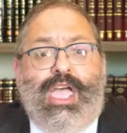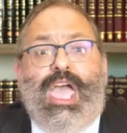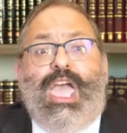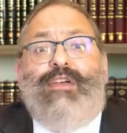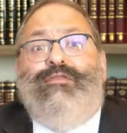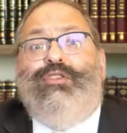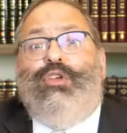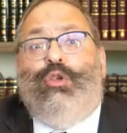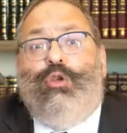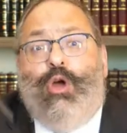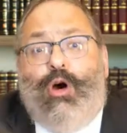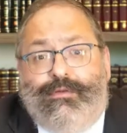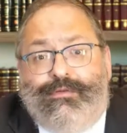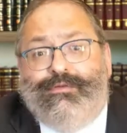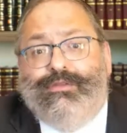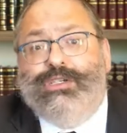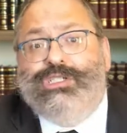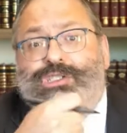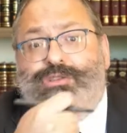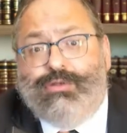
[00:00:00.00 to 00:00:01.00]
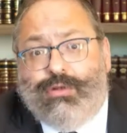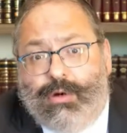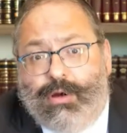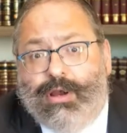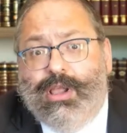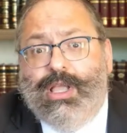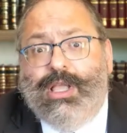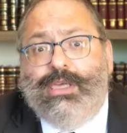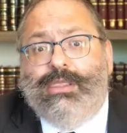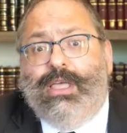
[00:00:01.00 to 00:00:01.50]
If you know for
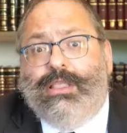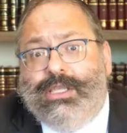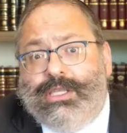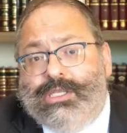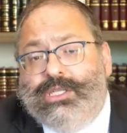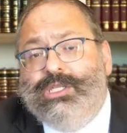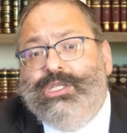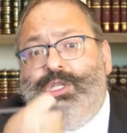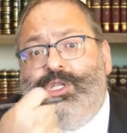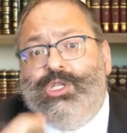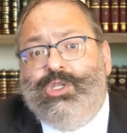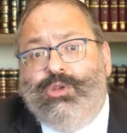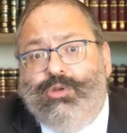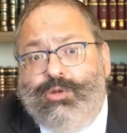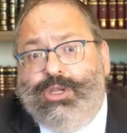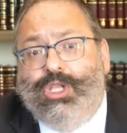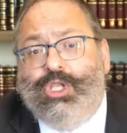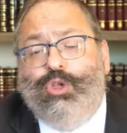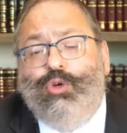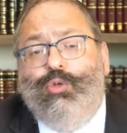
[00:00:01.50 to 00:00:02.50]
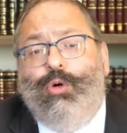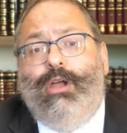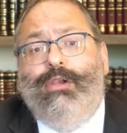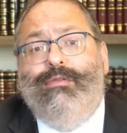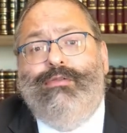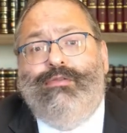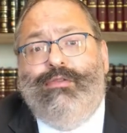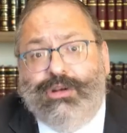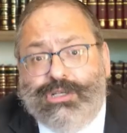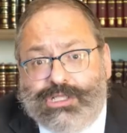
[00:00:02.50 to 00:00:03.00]
sure that this is a student who
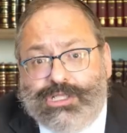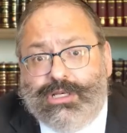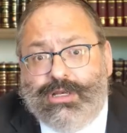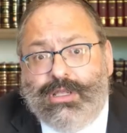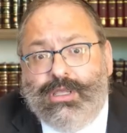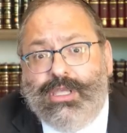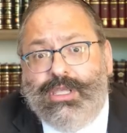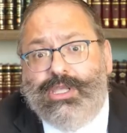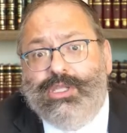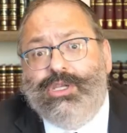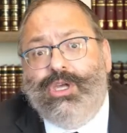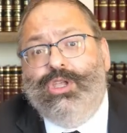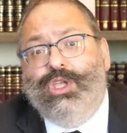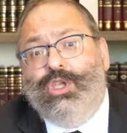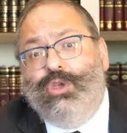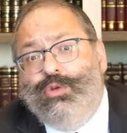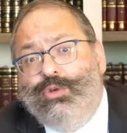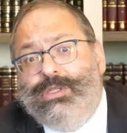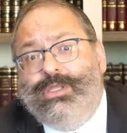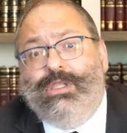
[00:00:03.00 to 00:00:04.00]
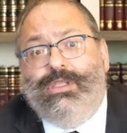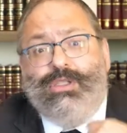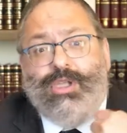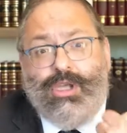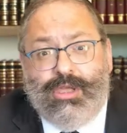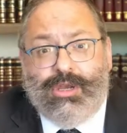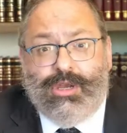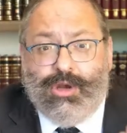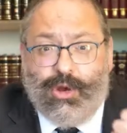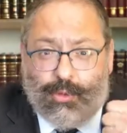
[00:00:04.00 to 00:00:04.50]
unfortunately is going to use the Torah
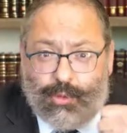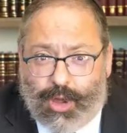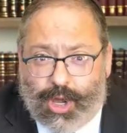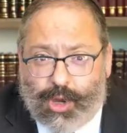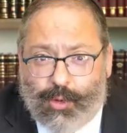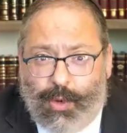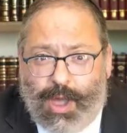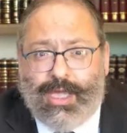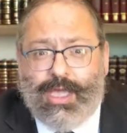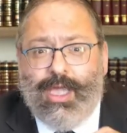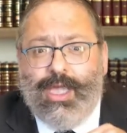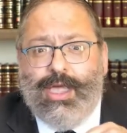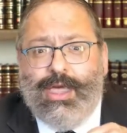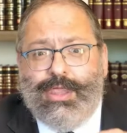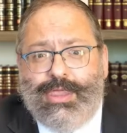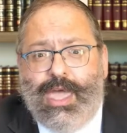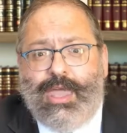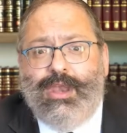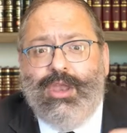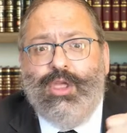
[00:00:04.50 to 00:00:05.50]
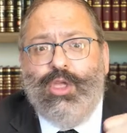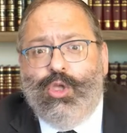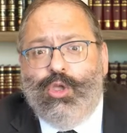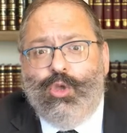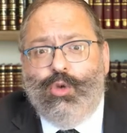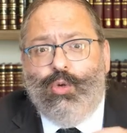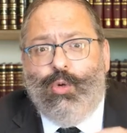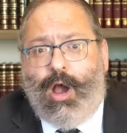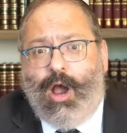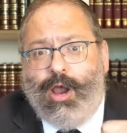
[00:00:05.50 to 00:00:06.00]
in a wrong way, then
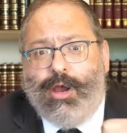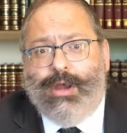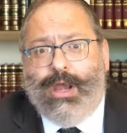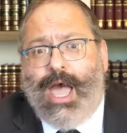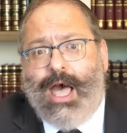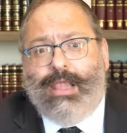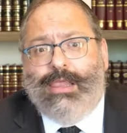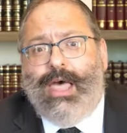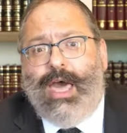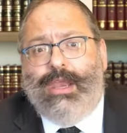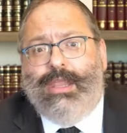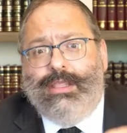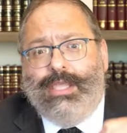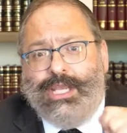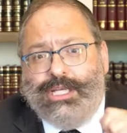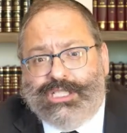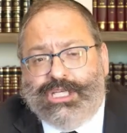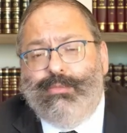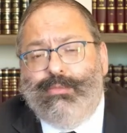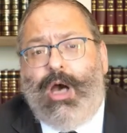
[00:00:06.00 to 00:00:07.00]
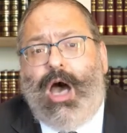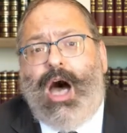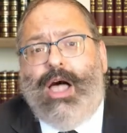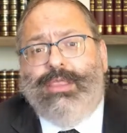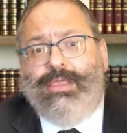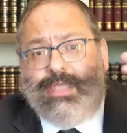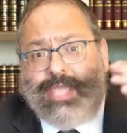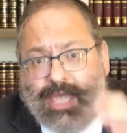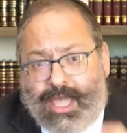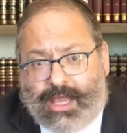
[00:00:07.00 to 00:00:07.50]
you are not allowed to teach him
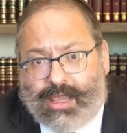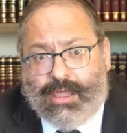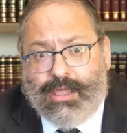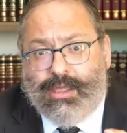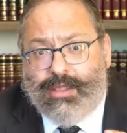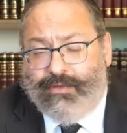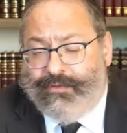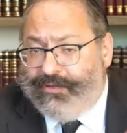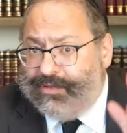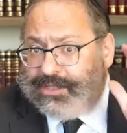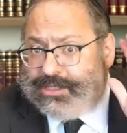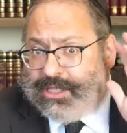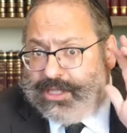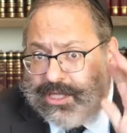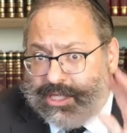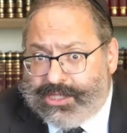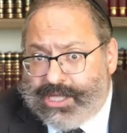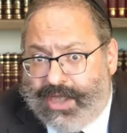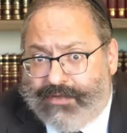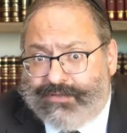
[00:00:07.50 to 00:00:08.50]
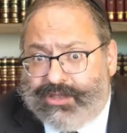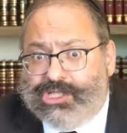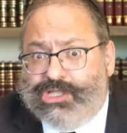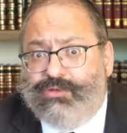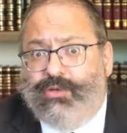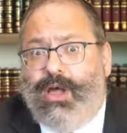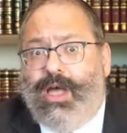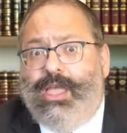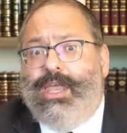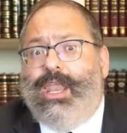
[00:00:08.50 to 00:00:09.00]
until First thing is you have to
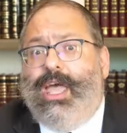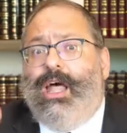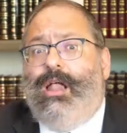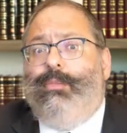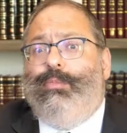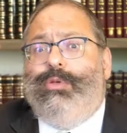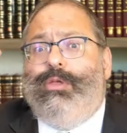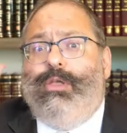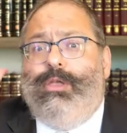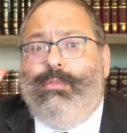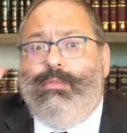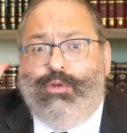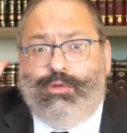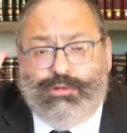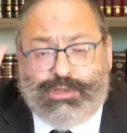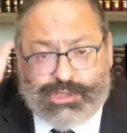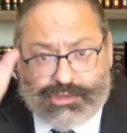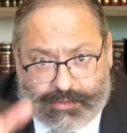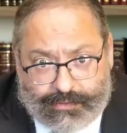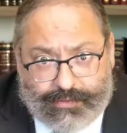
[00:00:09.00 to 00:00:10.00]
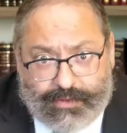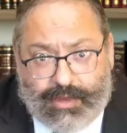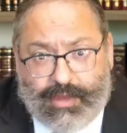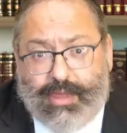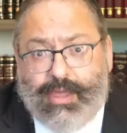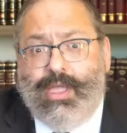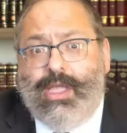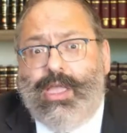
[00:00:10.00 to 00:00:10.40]
try and help him do tshuva